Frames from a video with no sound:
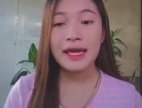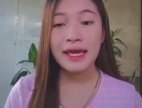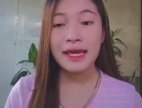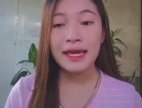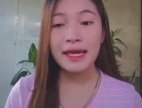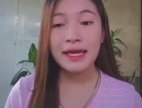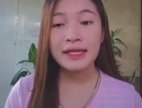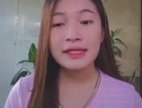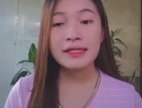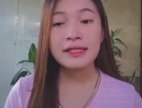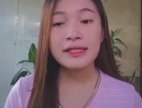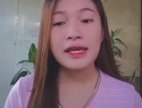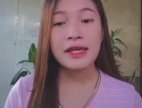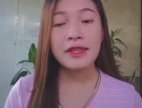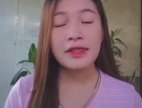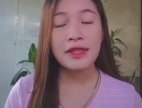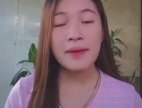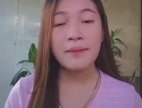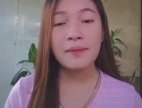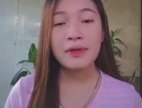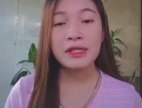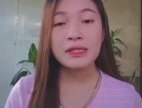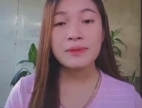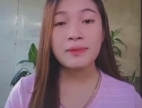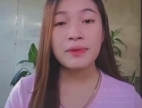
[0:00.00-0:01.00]
and
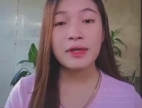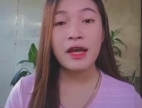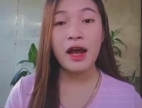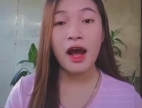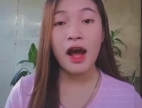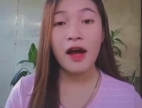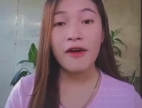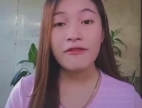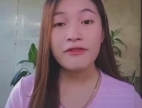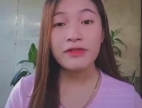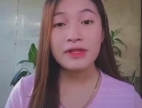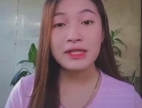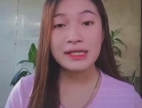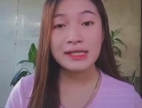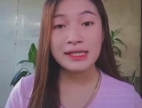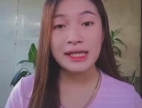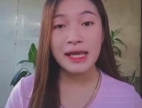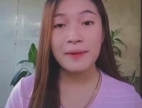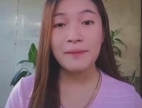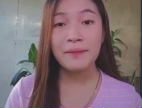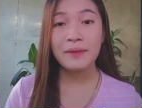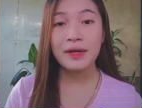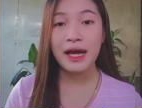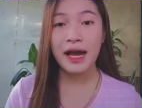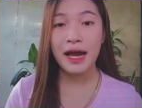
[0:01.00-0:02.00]
they must be of the
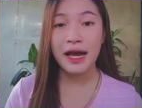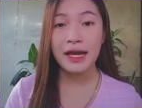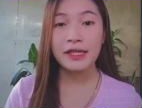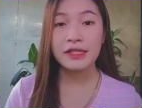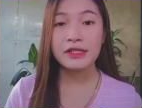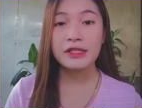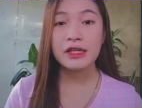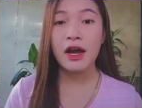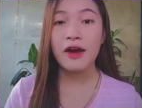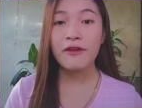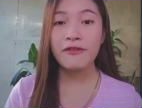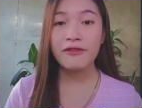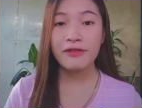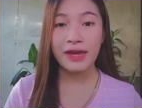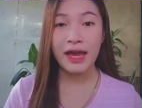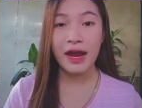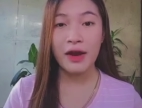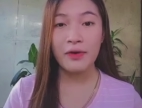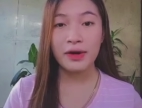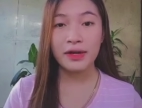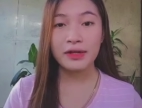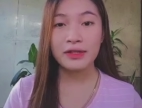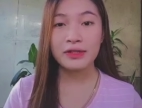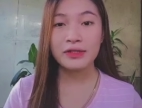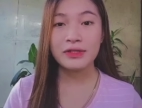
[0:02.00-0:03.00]
same kind of
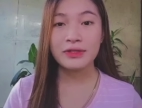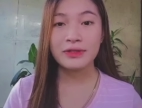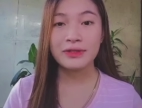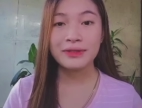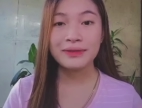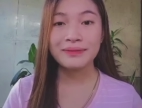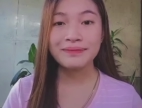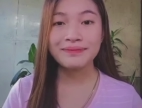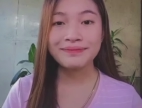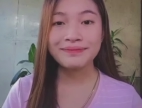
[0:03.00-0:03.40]
character.